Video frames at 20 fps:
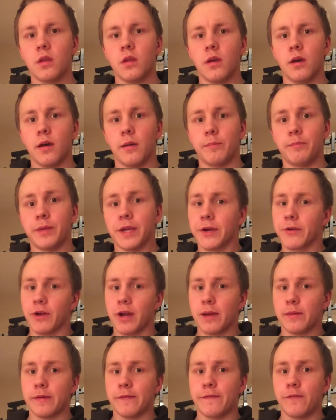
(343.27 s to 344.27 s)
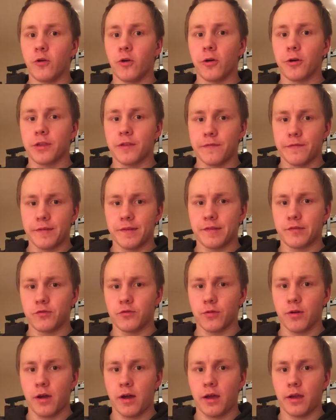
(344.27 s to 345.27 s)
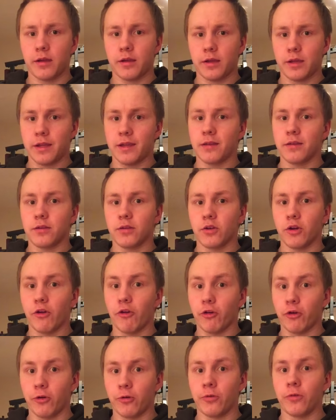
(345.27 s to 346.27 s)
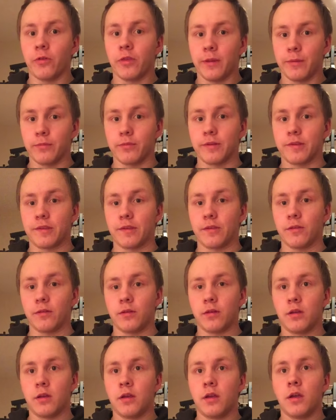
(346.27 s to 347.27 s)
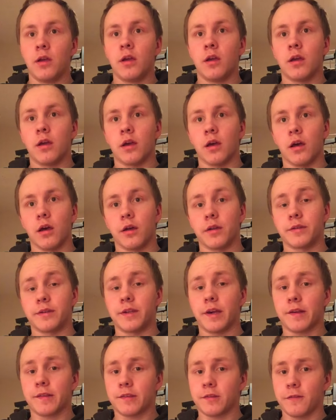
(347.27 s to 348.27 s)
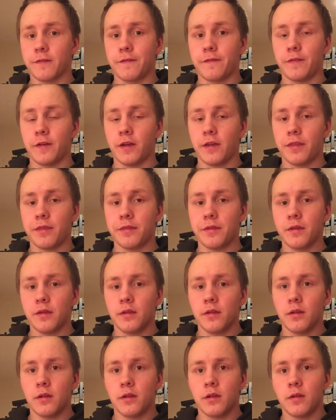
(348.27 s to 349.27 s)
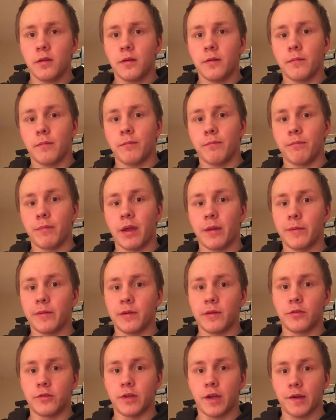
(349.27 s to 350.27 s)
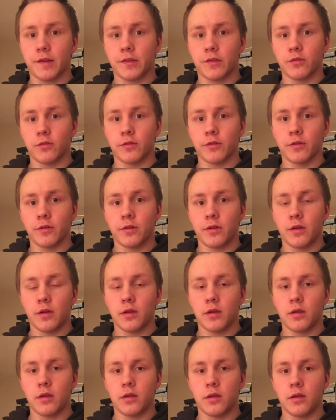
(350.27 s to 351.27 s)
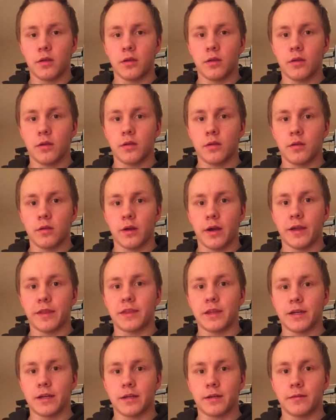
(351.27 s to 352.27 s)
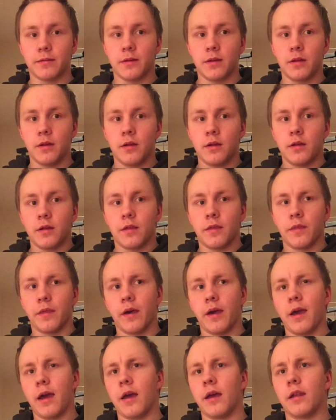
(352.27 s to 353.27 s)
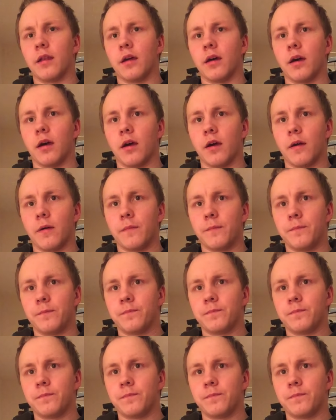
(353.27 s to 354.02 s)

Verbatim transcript: uh, Big Ramy fourth if he's dry er than Brazil, uh, Dexter fifth, maybe Dexter. I think that uh,